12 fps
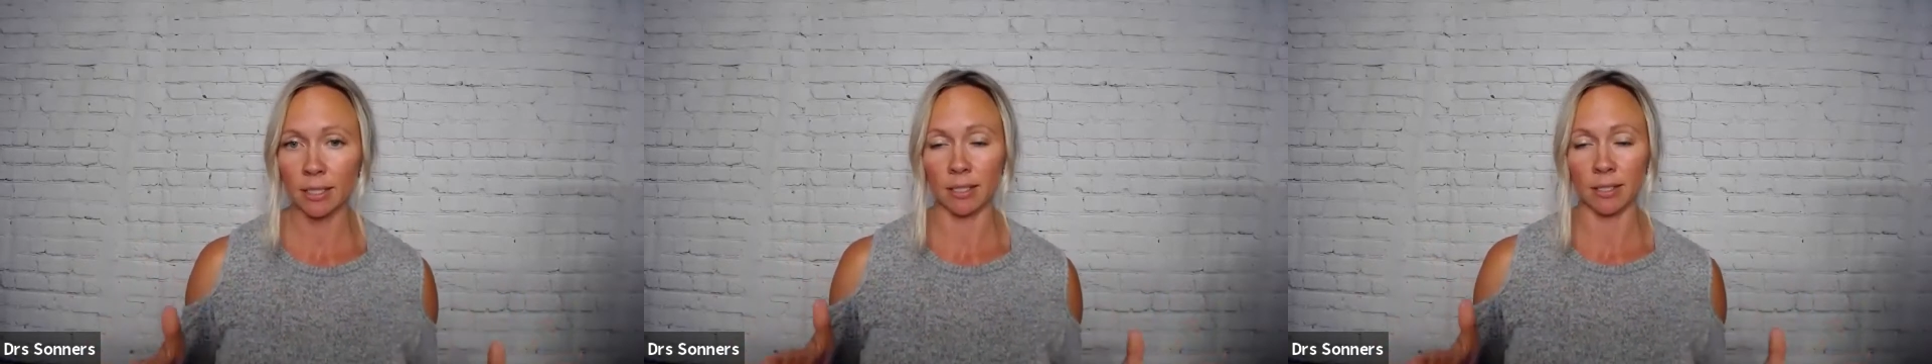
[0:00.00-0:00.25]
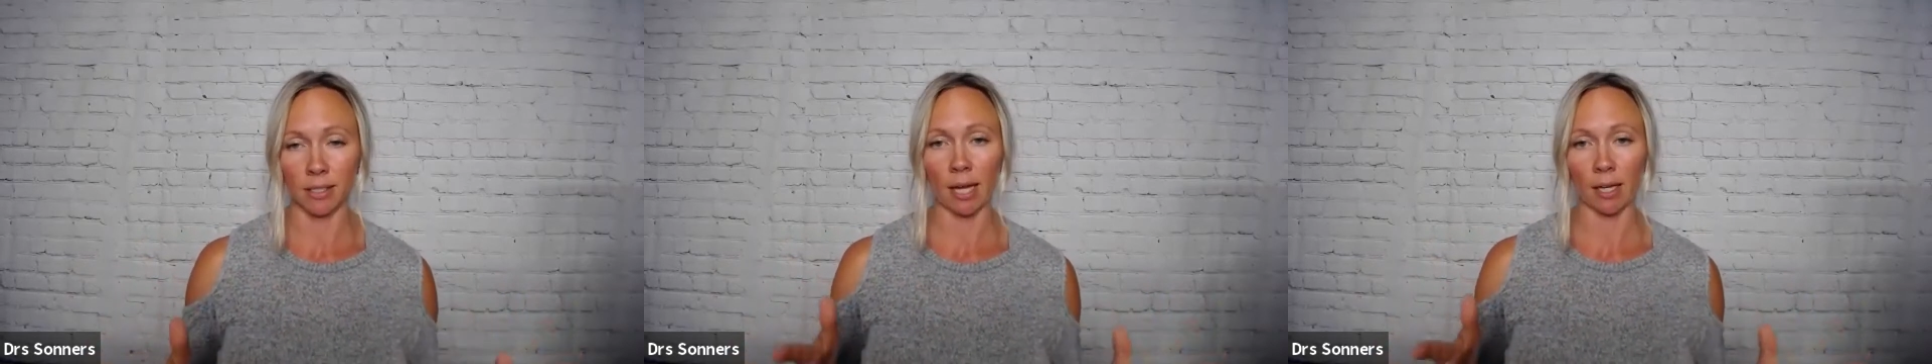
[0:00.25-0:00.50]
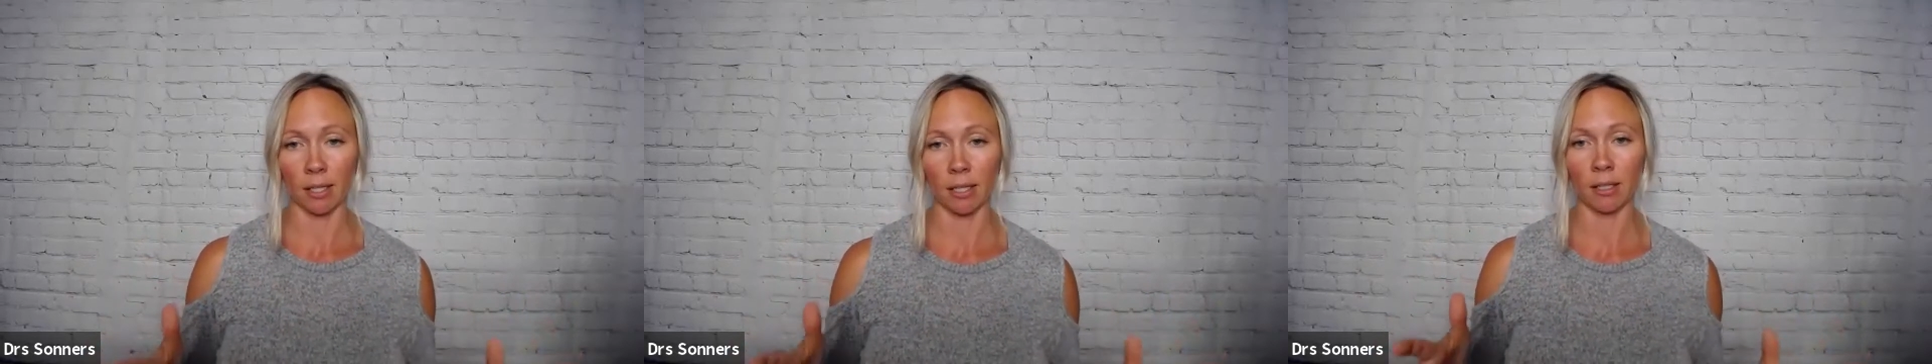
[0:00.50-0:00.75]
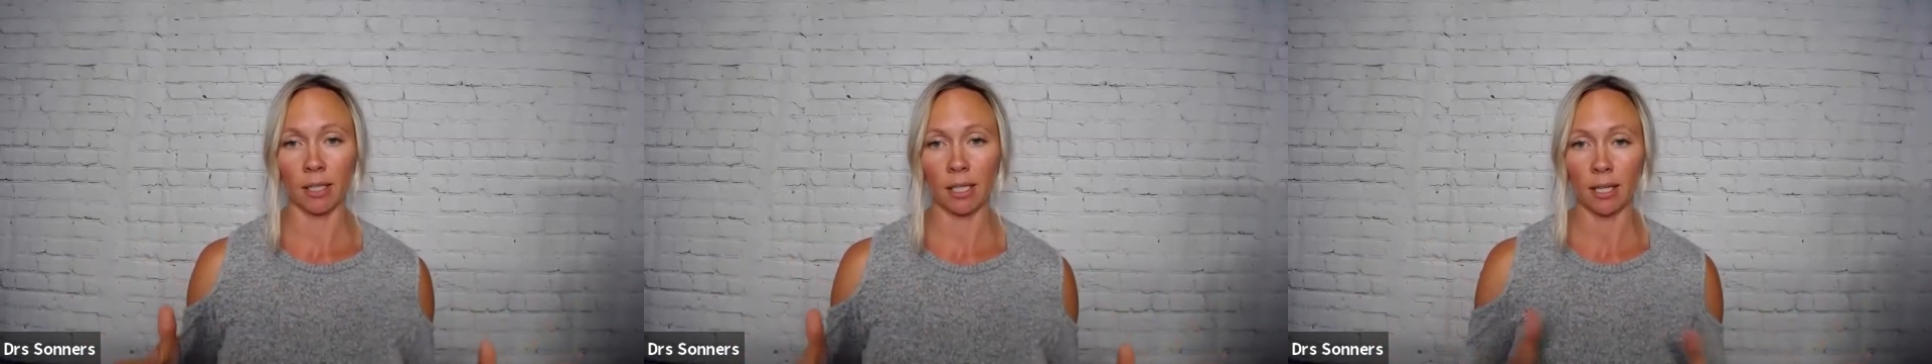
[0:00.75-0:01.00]
is
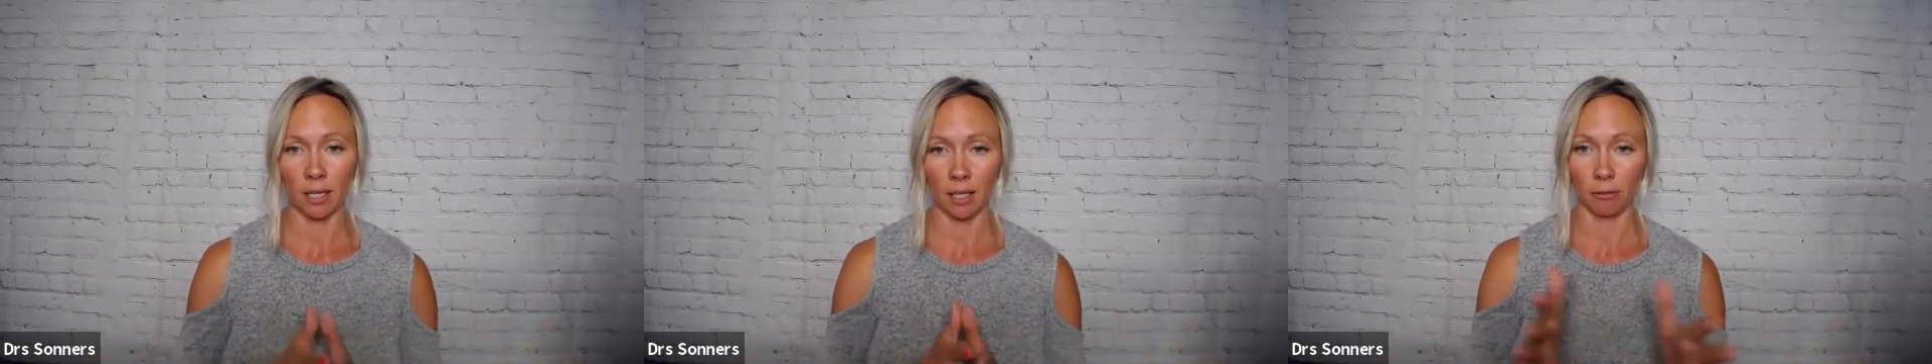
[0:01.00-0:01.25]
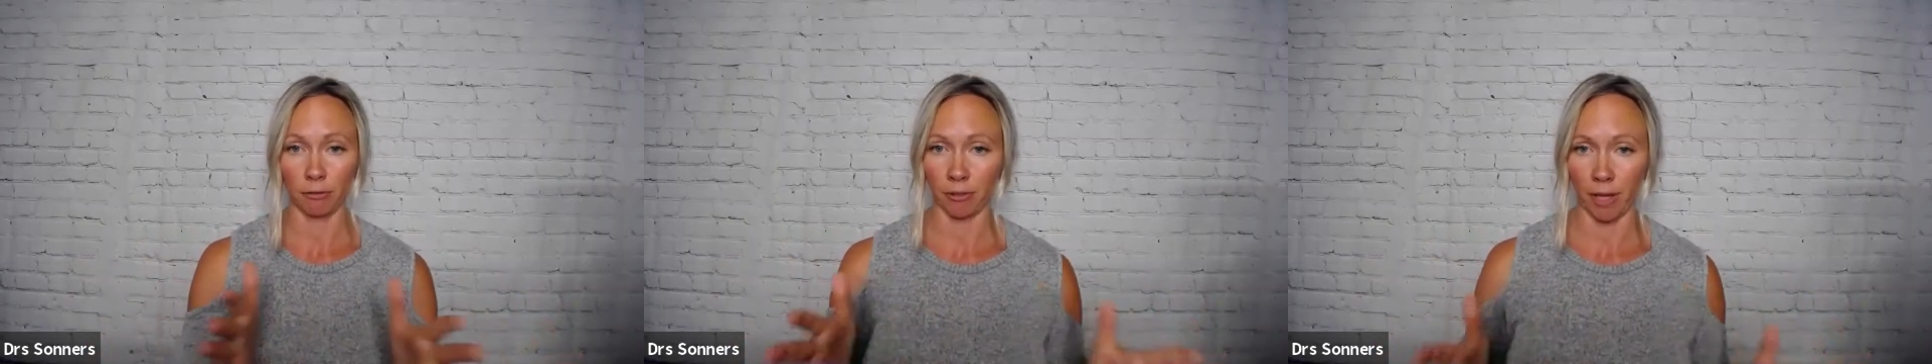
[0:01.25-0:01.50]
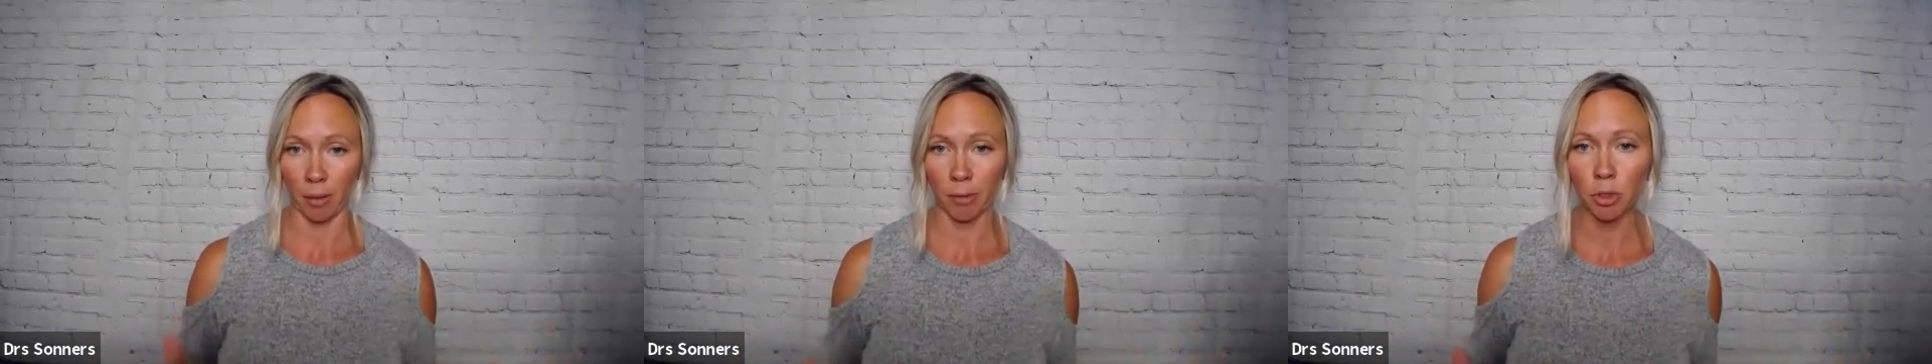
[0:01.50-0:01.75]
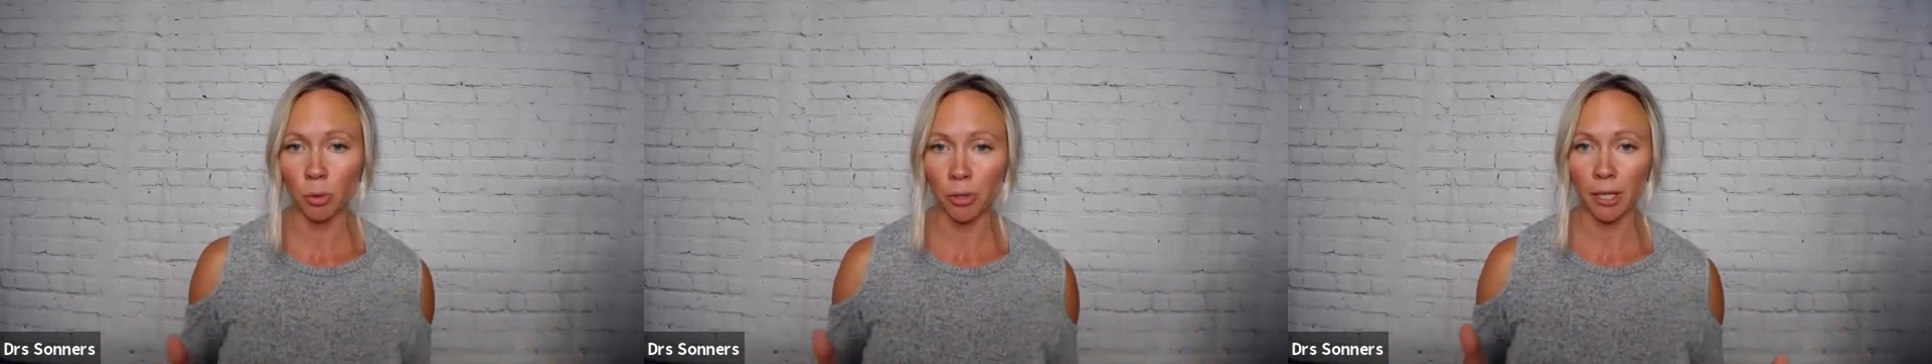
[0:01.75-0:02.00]
technically
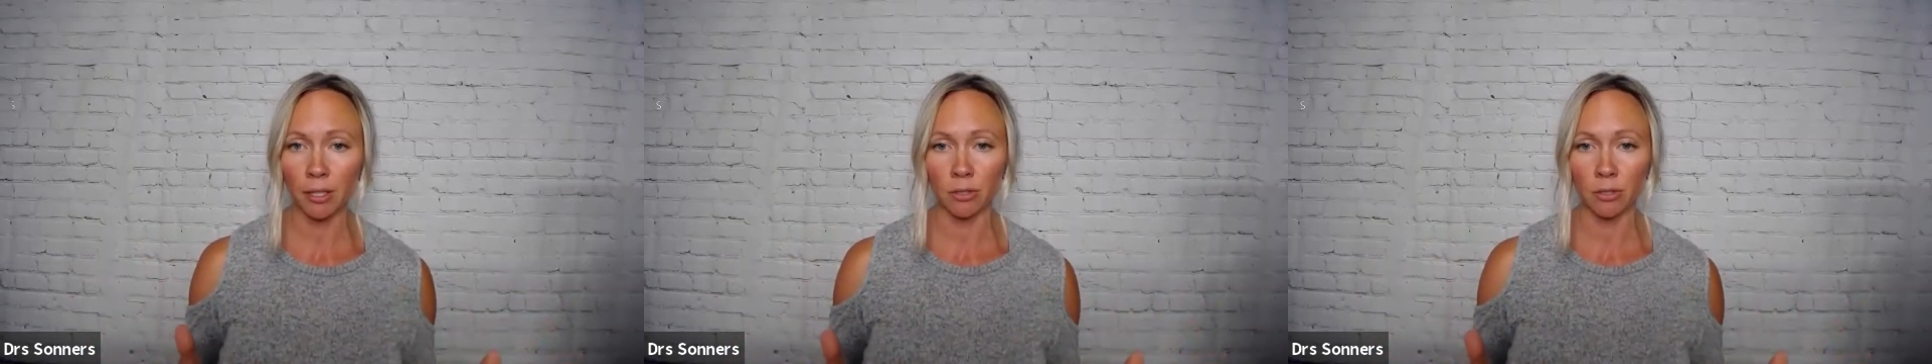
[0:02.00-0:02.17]
inflammatory.